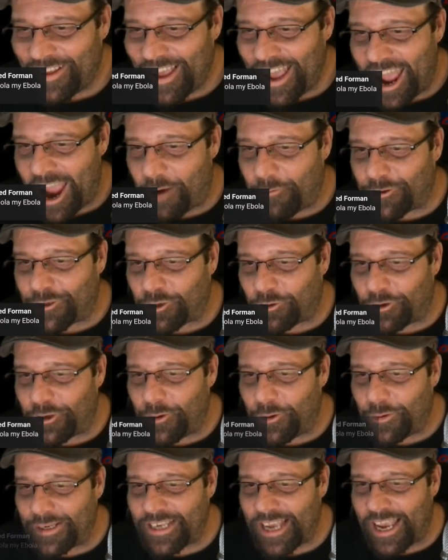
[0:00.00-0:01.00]
Arizona,
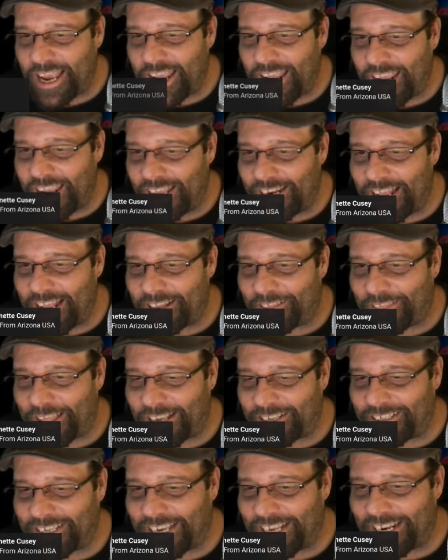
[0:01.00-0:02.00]
USA. Annette,
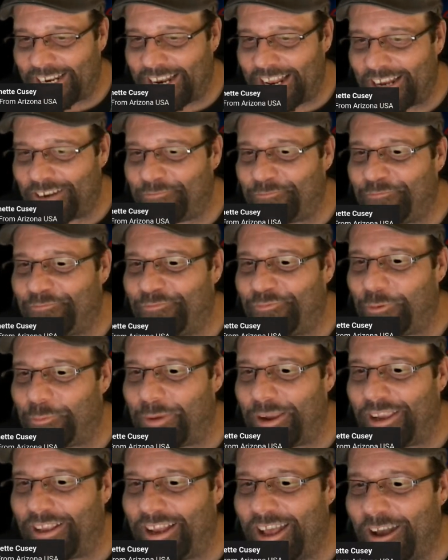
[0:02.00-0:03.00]
thanks again, Annette, for
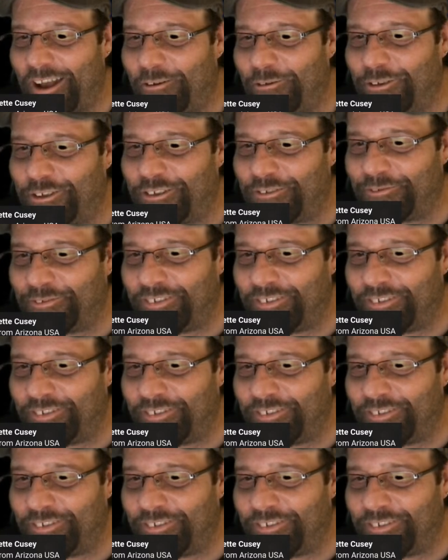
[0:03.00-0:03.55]
being in the house.